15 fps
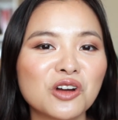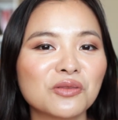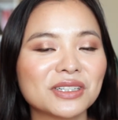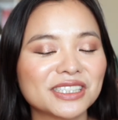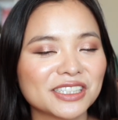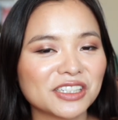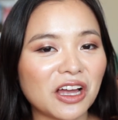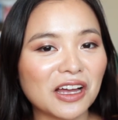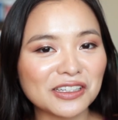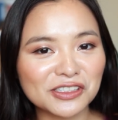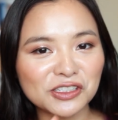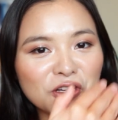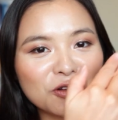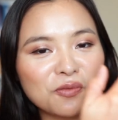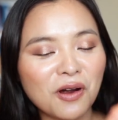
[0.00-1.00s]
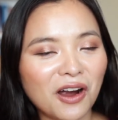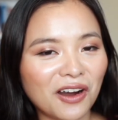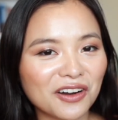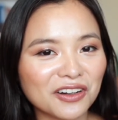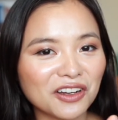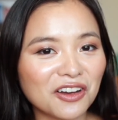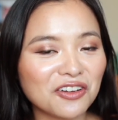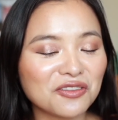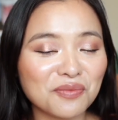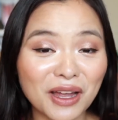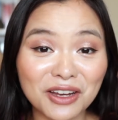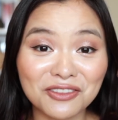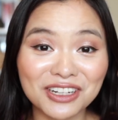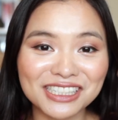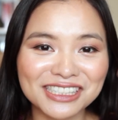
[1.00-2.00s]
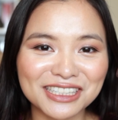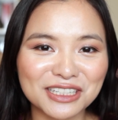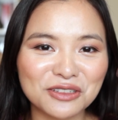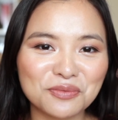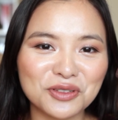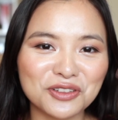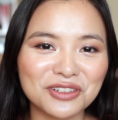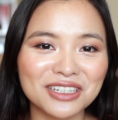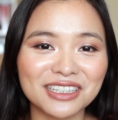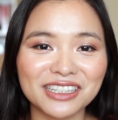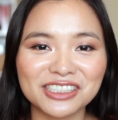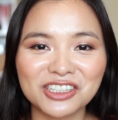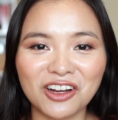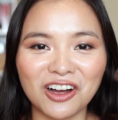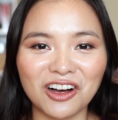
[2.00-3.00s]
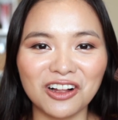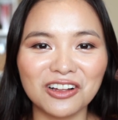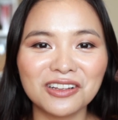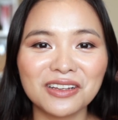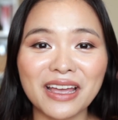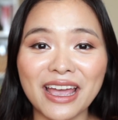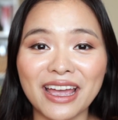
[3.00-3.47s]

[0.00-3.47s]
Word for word: which is also part of my recent Beautylish haul,